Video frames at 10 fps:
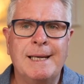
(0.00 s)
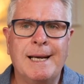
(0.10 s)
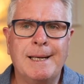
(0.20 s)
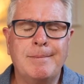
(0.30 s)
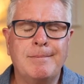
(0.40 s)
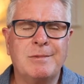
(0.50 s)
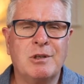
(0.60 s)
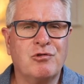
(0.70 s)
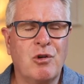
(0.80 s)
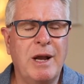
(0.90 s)

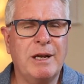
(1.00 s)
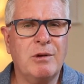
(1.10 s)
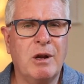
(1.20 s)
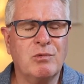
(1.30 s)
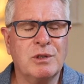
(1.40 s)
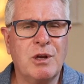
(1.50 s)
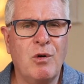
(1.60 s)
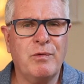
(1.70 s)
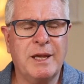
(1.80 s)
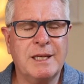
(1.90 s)
to try and
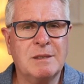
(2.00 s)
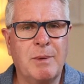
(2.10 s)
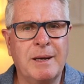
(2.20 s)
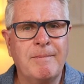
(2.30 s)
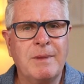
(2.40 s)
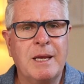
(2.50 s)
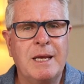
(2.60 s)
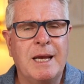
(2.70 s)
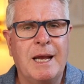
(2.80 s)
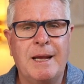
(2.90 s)
resolve things, but
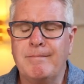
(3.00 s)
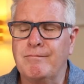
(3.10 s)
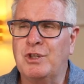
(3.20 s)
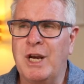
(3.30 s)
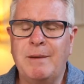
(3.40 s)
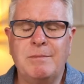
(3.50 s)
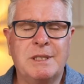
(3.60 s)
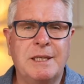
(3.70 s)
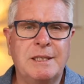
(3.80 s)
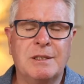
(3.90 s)

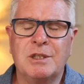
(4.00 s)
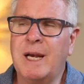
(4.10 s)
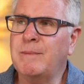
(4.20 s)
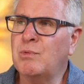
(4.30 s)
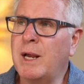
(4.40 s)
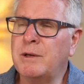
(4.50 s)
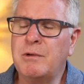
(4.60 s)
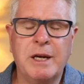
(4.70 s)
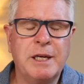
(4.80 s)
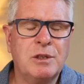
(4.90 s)
James says in James
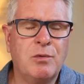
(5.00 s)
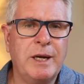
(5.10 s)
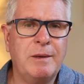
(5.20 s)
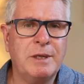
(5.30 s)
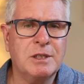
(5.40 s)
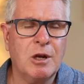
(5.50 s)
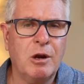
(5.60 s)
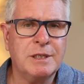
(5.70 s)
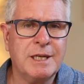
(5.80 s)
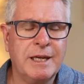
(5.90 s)
1:19-20, be
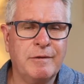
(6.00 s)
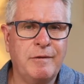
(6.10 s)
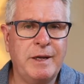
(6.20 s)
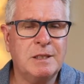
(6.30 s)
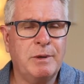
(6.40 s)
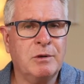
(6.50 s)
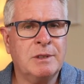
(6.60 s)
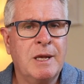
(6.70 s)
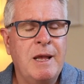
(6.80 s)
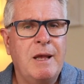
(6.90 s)
slow to take offense,
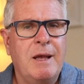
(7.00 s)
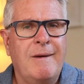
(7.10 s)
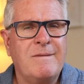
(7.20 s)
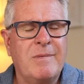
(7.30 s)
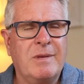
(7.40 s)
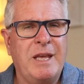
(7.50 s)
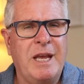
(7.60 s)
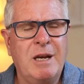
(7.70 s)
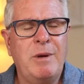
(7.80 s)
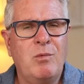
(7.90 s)
because
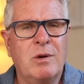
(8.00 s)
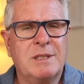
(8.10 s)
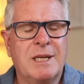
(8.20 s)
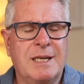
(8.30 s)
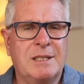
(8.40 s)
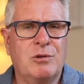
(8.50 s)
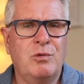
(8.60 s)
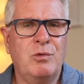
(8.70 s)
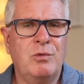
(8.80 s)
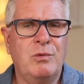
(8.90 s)
the enemy wants us
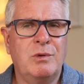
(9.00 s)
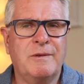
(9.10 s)
to